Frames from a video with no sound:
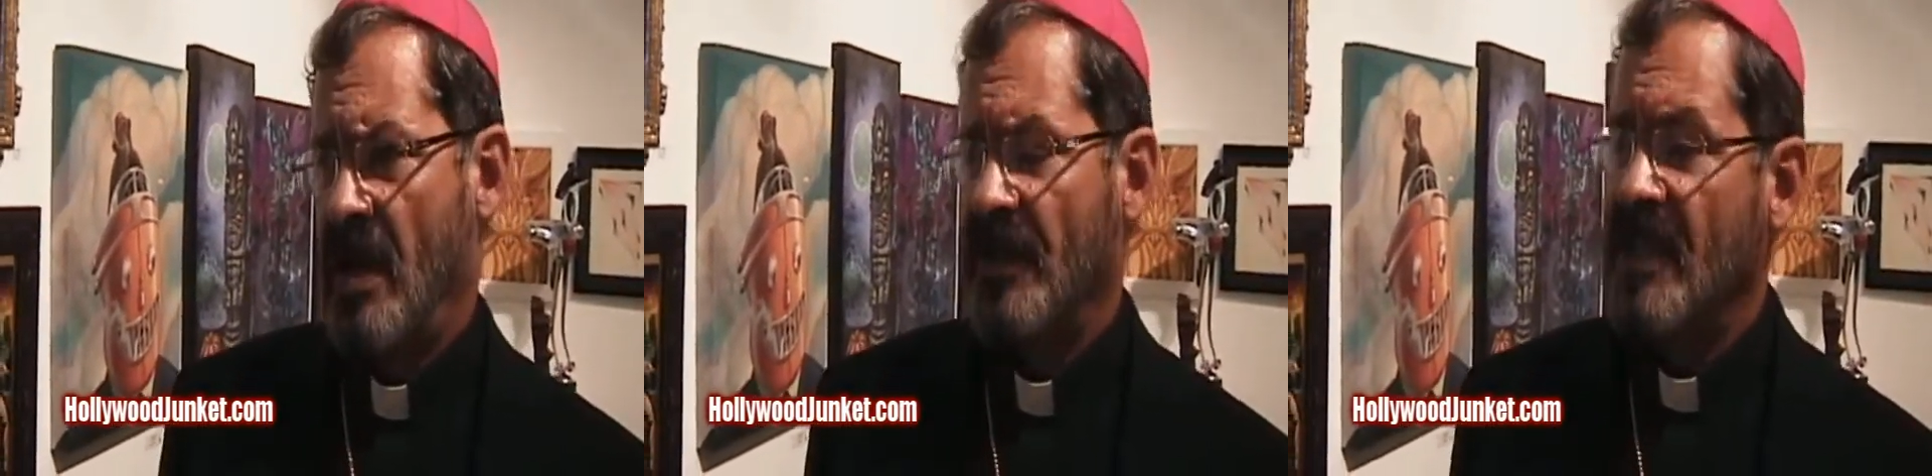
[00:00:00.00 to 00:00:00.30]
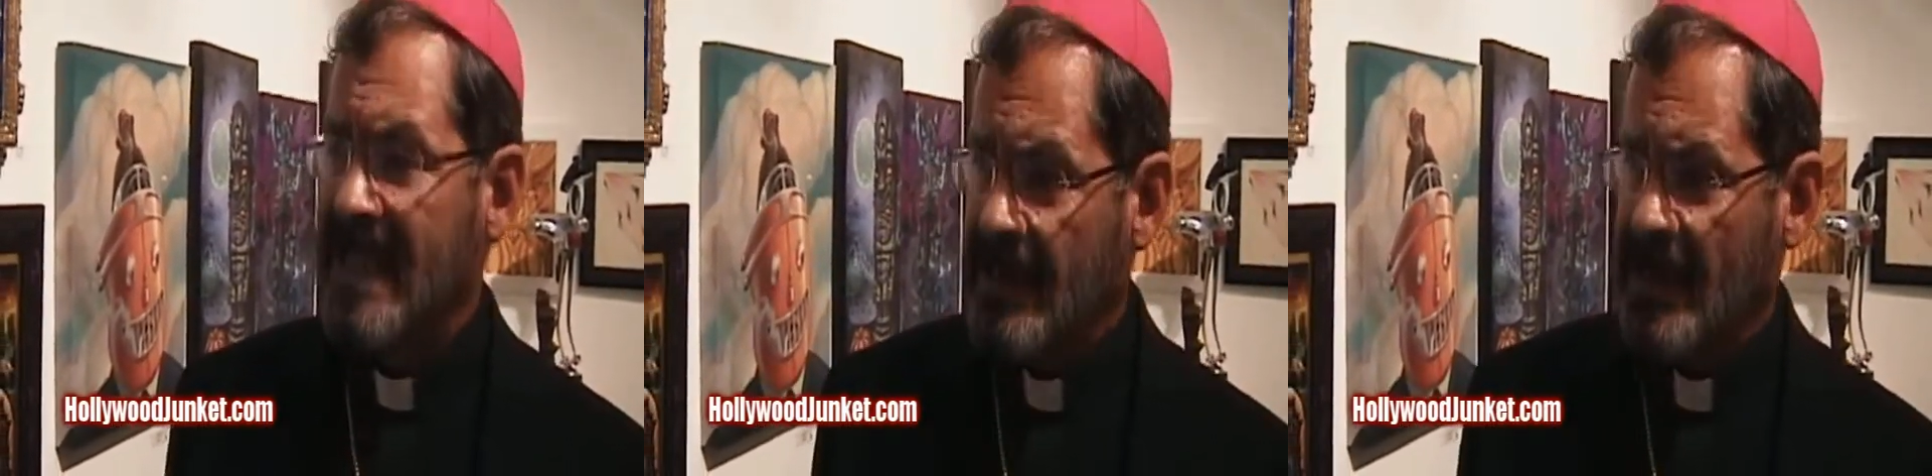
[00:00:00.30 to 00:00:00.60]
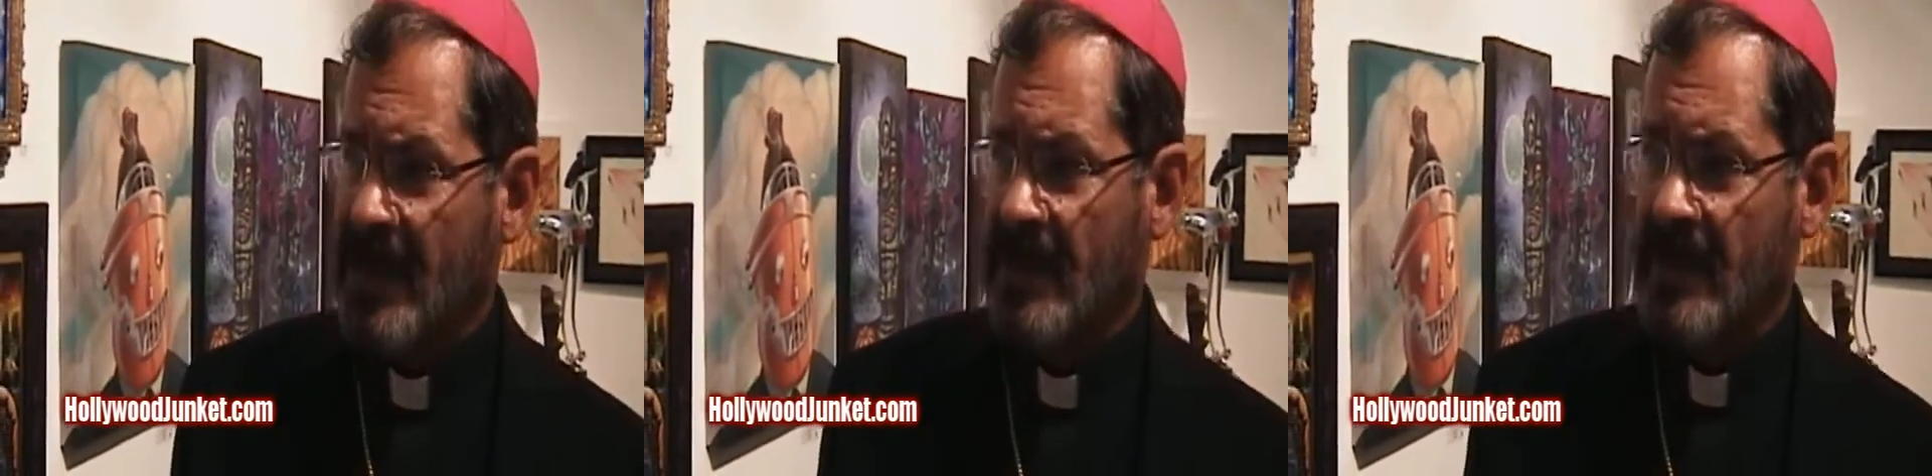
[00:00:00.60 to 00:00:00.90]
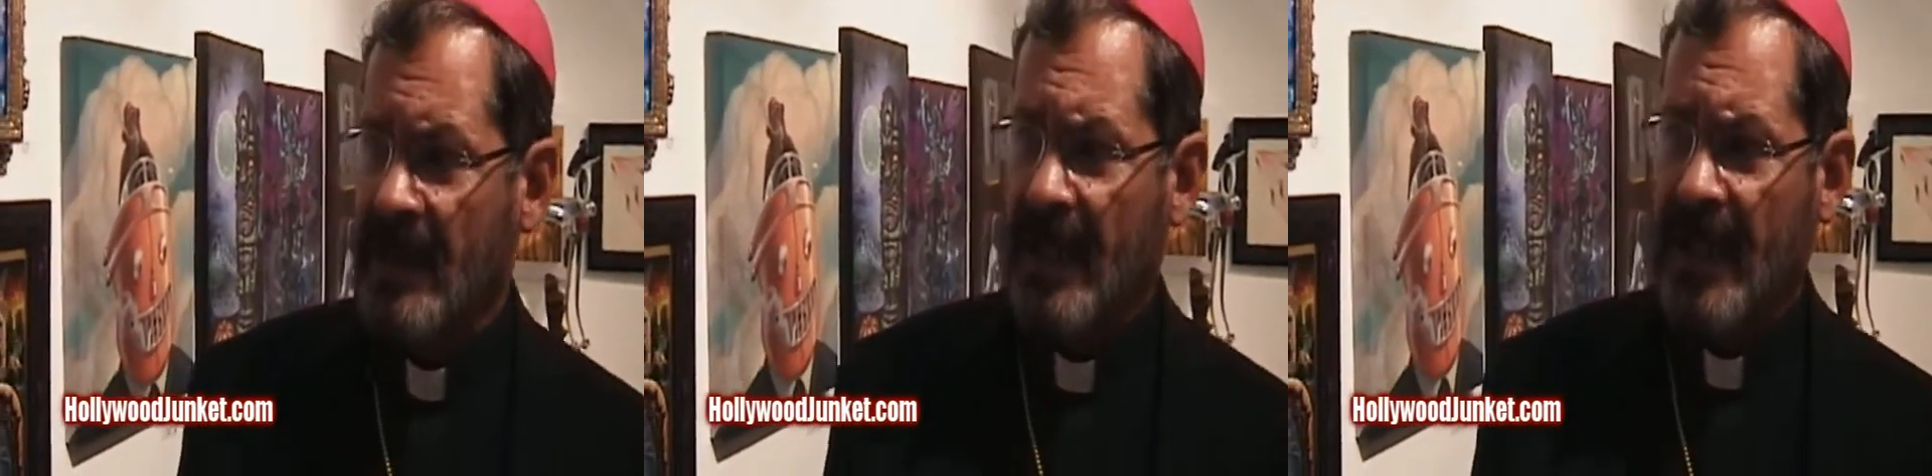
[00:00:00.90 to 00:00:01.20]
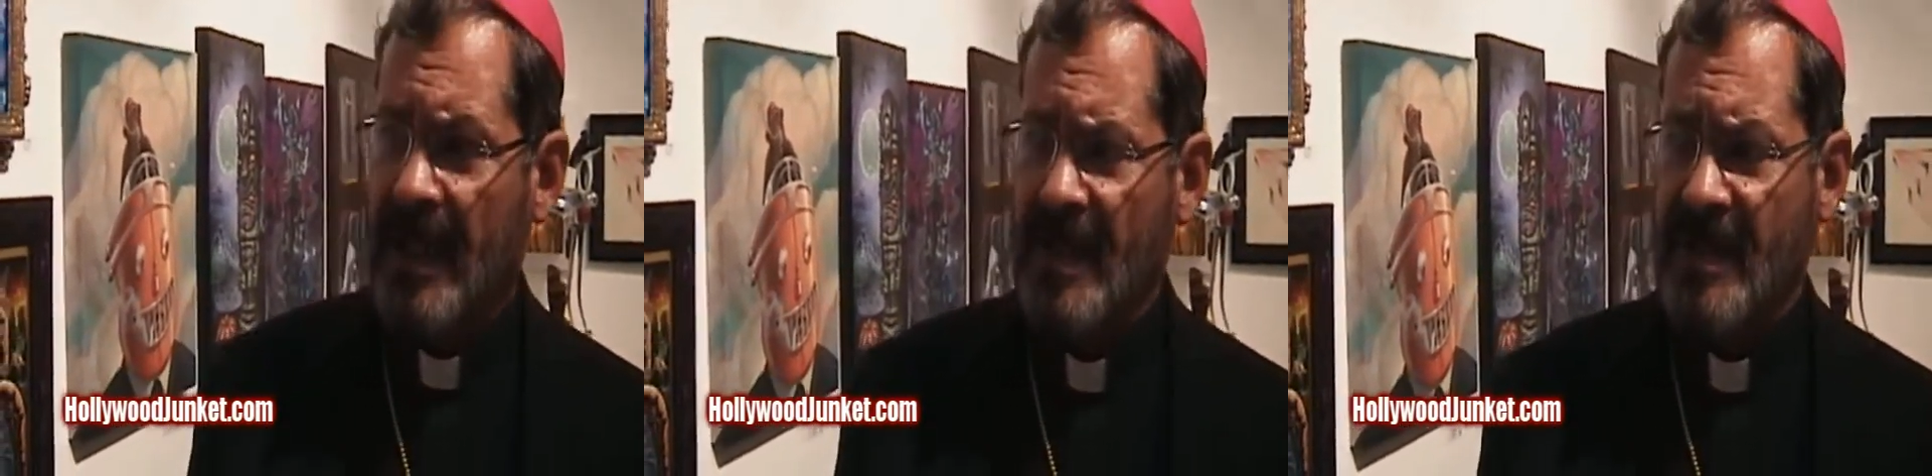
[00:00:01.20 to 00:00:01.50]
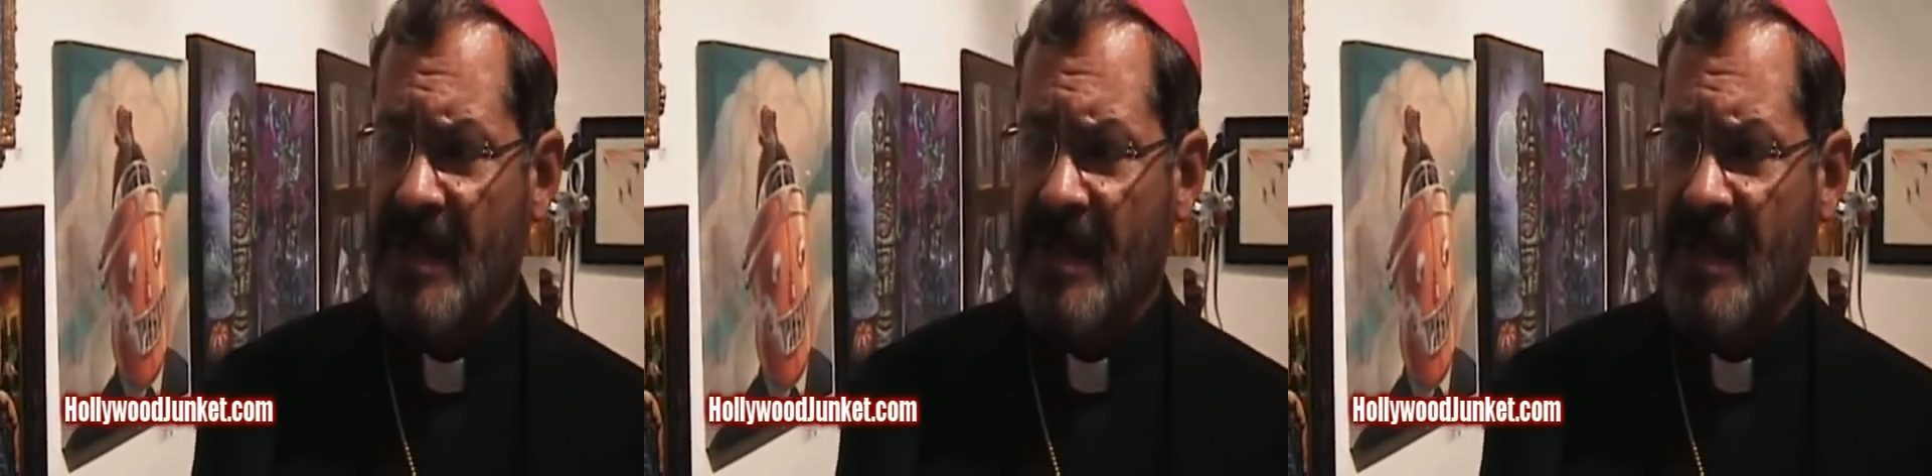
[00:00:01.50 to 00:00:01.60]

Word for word: The demon is